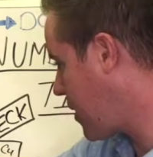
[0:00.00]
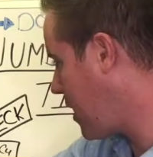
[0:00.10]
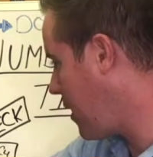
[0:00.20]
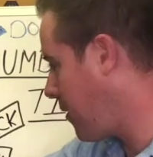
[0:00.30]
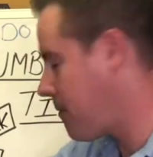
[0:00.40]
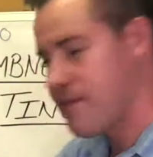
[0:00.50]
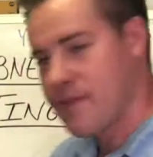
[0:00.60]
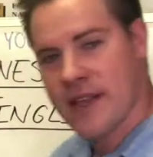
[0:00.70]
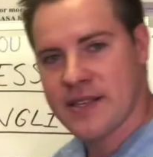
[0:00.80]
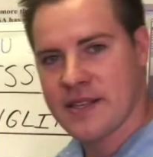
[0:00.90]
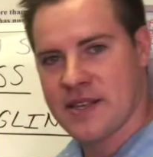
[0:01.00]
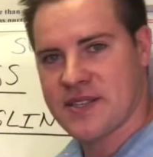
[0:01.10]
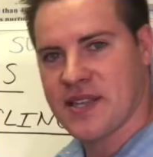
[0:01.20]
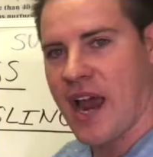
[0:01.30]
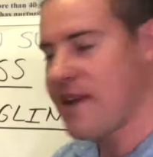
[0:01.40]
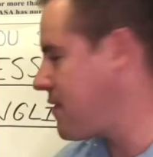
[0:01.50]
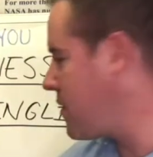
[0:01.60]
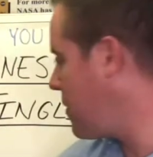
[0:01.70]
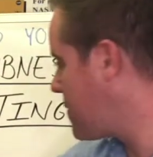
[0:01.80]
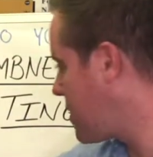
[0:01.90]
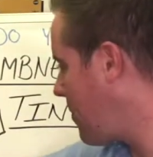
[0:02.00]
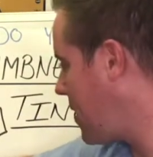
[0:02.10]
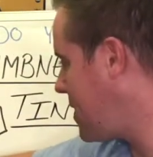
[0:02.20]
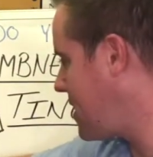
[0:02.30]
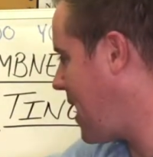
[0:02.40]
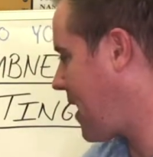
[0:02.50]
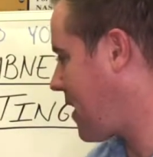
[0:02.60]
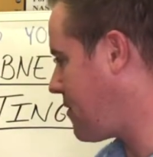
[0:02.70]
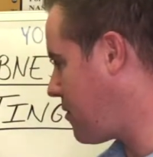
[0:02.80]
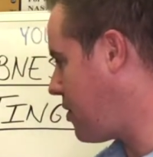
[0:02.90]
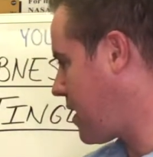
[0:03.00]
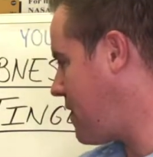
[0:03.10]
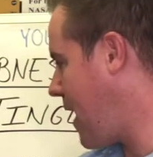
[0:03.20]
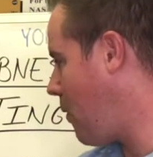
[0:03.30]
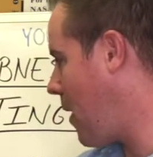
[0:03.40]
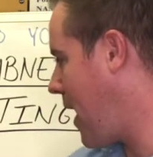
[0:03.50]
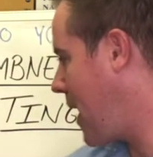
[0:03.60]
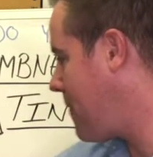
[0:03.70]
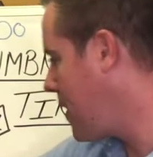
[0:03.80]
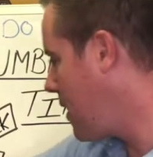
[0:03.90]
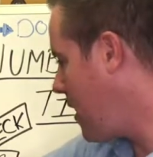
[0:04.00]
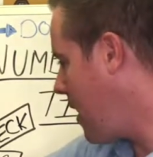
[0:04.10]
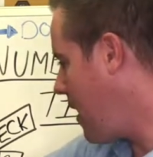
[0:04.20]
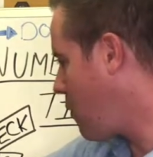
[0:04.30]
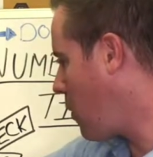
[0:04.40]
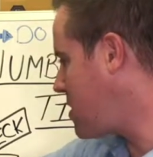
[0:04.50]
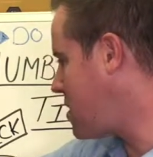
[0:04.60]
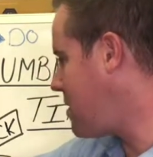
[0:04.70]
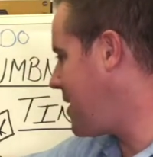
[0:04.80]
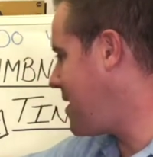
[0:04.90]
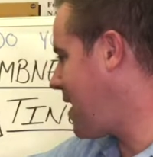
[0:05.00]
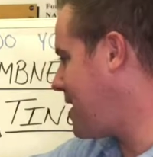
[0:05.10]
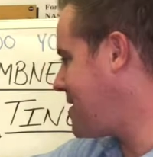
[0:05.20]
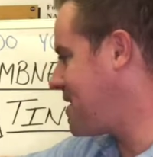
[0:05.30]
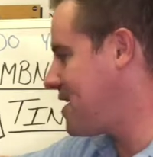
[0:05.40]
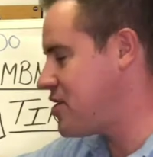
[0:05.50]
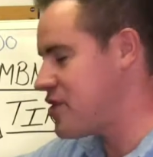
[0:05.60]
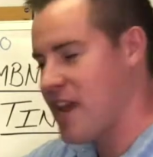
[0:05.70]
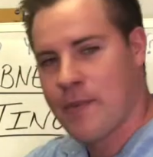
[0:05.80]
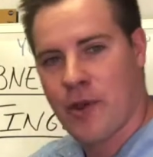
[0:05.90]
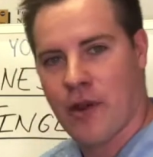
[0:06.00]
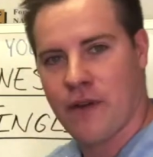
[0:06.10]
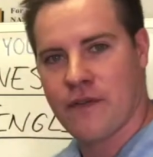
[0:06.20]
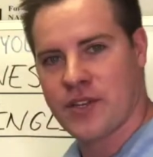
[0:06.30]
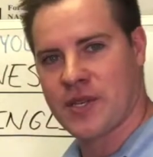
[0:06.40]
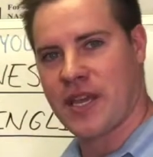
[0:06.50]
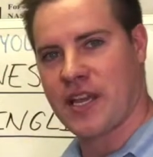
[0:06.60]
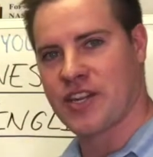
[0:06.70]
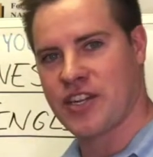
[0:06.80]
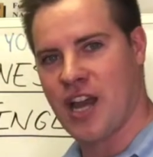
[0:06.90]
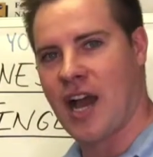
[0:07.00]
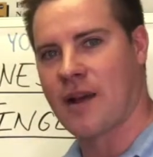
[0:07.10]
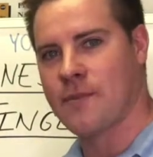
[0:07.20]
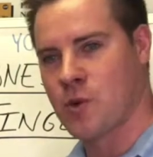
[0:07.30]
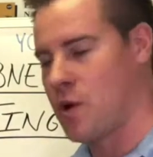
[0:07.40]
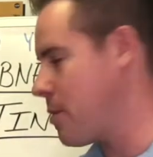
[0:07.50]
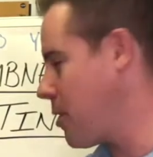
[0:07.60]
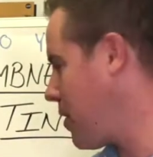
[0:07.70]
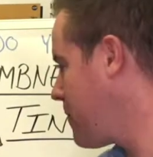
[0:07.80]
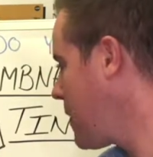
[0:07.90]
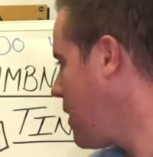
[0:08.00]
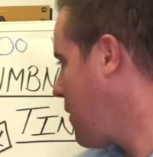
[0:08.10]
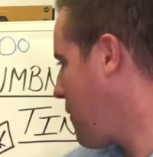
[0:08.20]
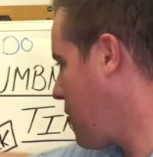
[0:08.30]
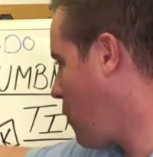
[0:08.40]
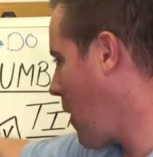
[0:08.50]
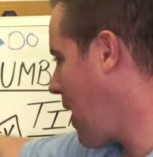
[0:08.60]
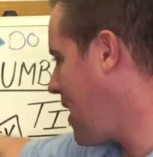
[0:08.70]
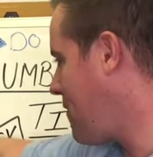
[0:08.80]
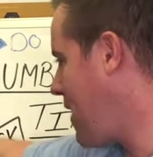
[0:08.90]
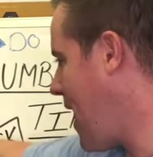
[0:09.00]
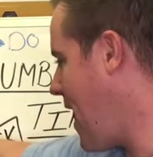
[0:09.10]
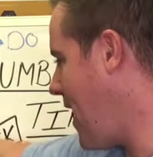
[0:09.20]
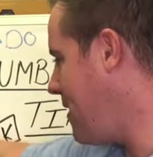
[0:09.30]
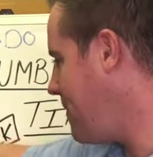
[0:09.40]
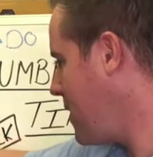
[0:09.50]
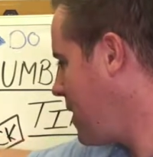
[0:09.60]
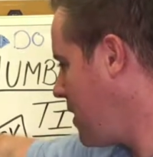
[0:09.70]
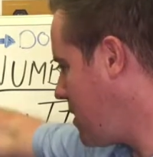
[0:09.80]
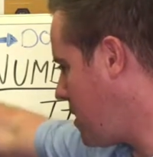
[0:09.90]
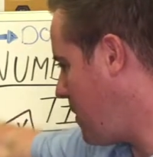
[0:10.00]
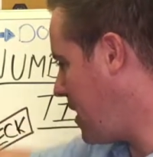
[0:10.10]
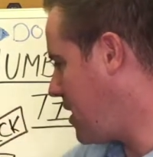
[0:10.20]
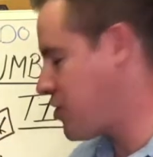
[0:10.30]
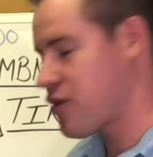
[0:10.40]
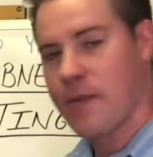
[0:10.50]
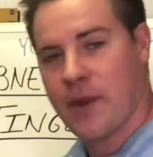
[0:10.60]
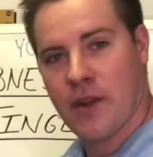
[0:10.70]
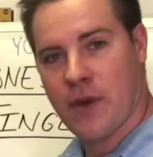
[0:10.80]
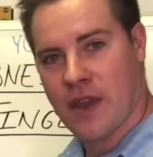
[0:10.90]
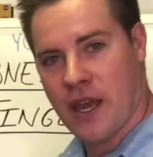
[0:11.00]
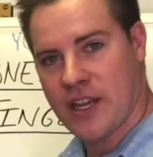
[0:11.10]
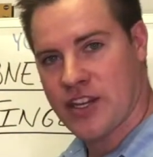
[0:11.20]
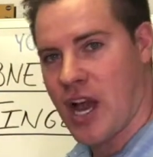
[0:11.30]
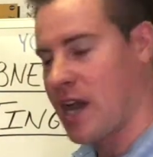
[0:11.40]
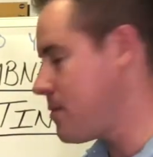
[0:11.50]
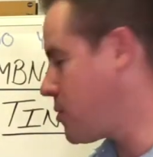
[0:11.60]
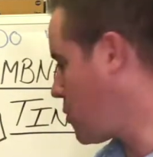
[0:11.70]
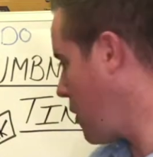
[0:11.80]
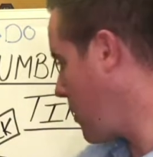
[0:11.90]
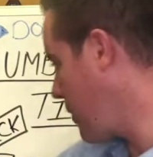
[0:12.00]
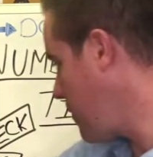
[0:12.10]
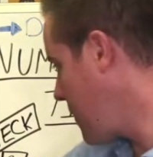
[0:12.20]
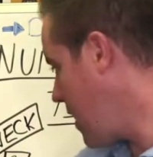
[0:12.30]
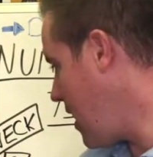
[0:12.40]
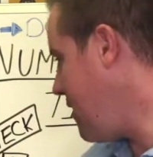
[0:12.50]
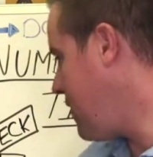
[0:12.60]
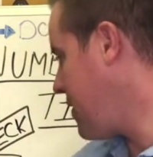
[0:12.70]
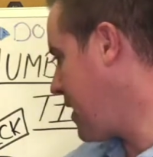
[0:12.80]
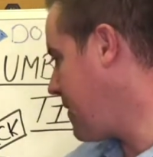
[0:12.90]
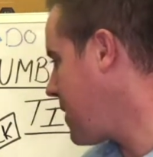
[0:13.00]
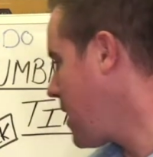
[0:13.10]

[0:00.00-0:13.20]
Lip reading: here, this is a side view of somebody's neck, and they're looking that way. And there wants to be a nice C-shaped curve, just like a shock absorber, for the weight of the head to be distributed with a nice shock absorber evenly.